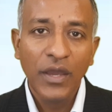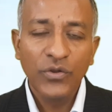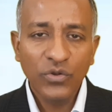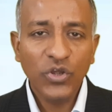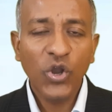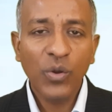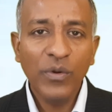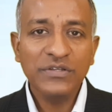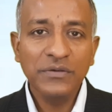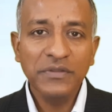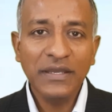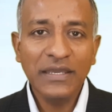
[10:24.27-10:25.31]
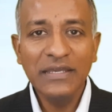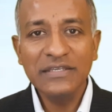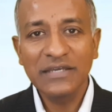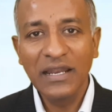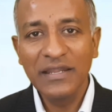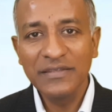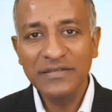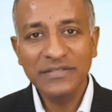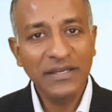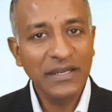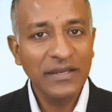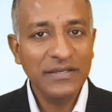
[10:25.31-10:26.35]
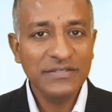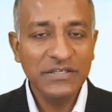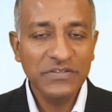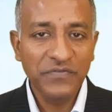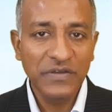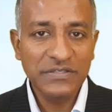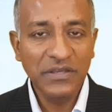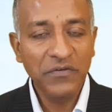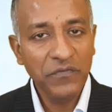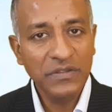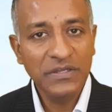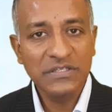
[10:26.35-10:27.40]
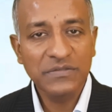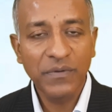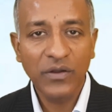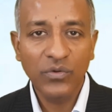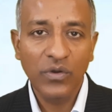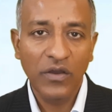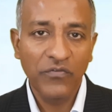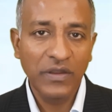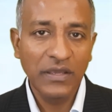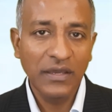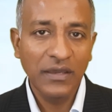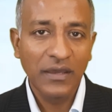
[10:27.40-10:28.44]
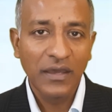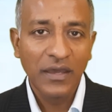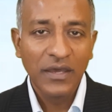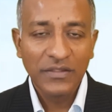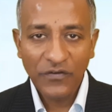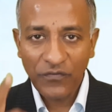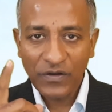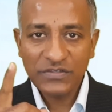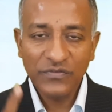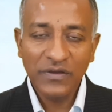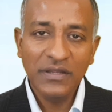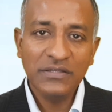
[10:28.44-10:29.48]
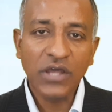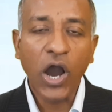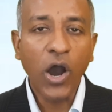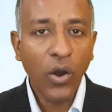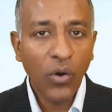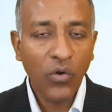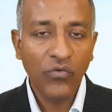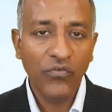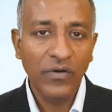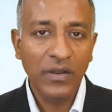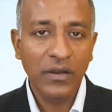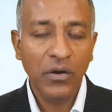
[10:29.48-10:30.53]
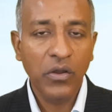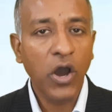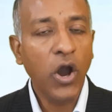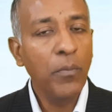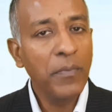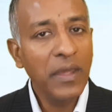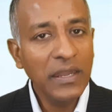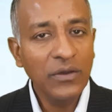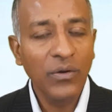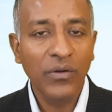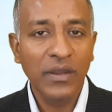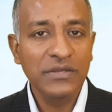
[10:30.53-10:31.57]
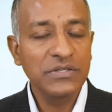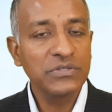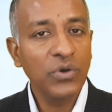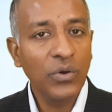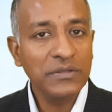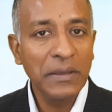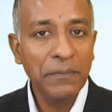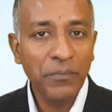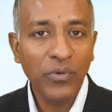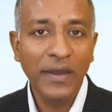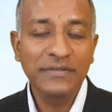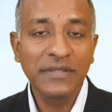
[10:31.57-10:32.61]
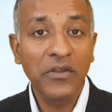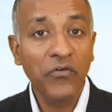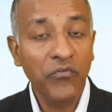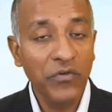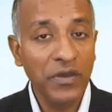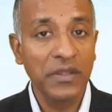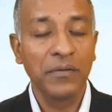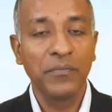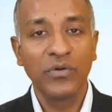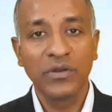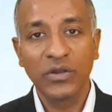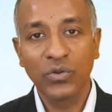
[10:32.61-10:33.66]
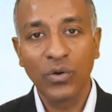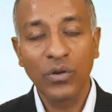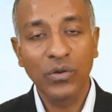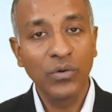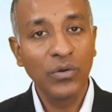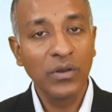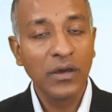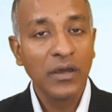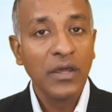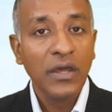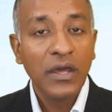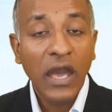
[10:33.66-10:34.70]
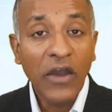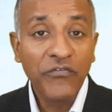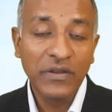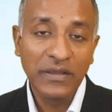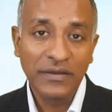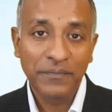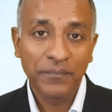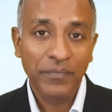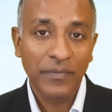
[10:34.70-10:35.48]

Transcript: To talk about some of the key challenges that industry is facing with respect to FTA, the first one is how often or how many organizations or the employees are aware about a tool called FTA.